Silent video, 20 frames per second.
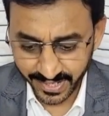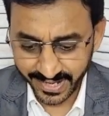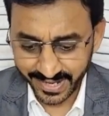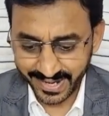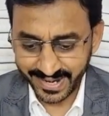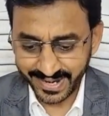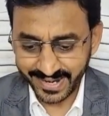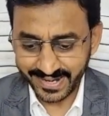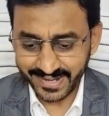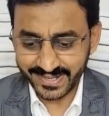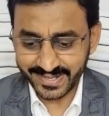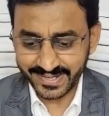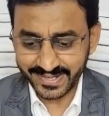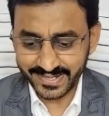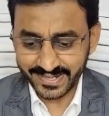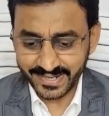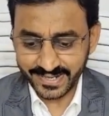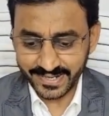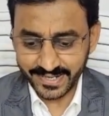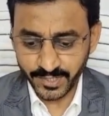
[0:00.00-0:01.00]
and
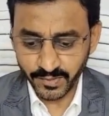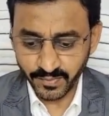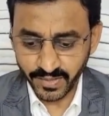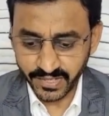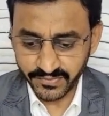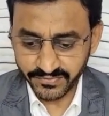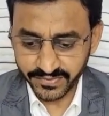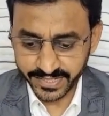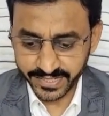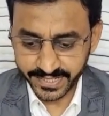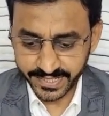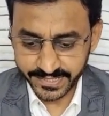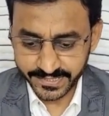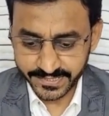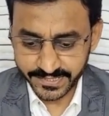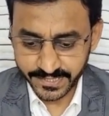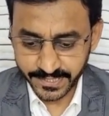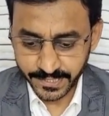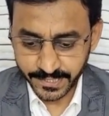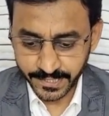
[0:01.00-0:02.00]
it
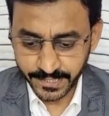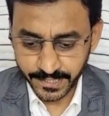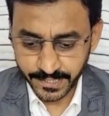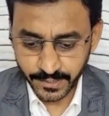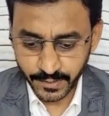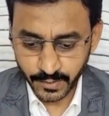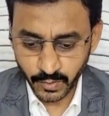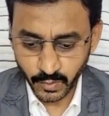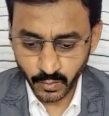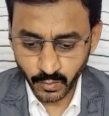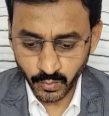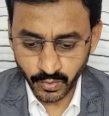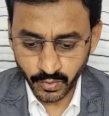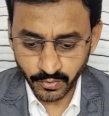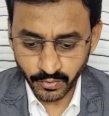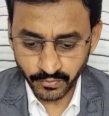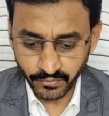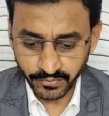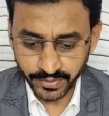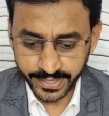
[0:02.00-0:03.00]
bifurcates into
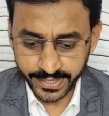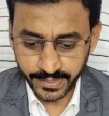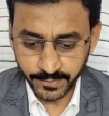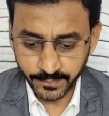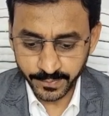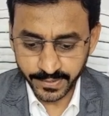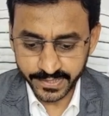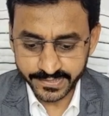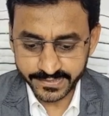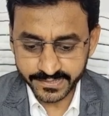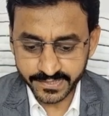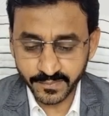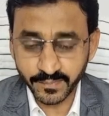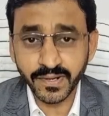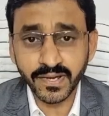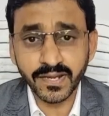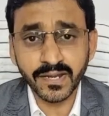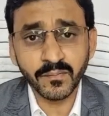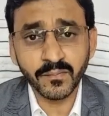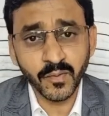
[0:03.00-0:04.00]
right
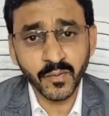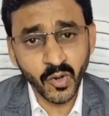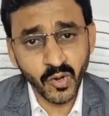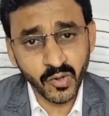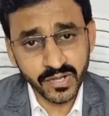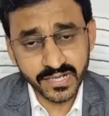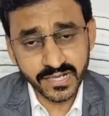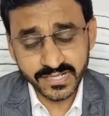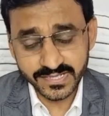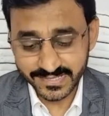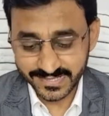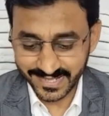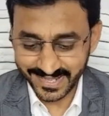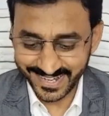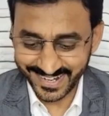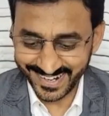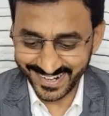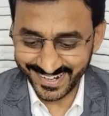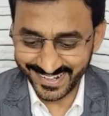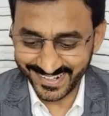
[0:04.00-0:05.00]
principal bronchus
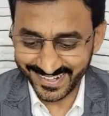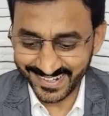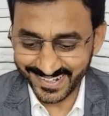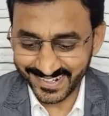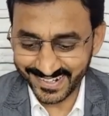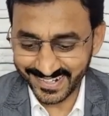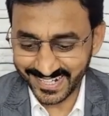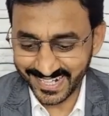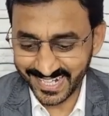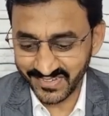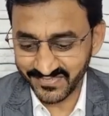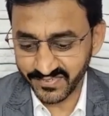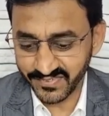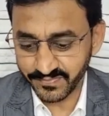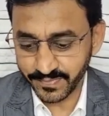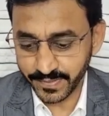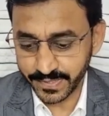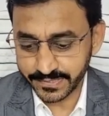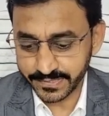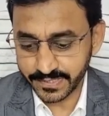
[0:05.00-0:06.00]
and left
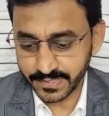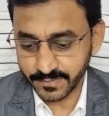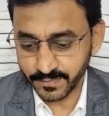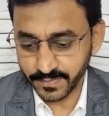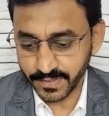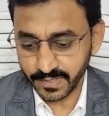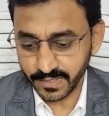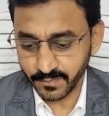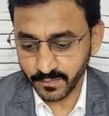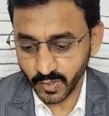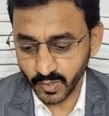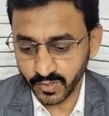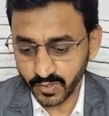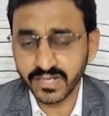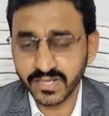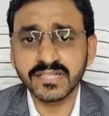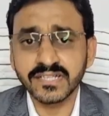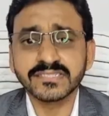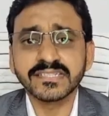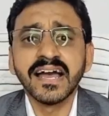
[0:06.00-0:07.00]
principal
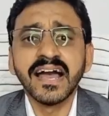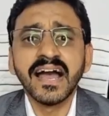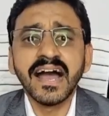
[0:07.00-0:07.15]
bronchus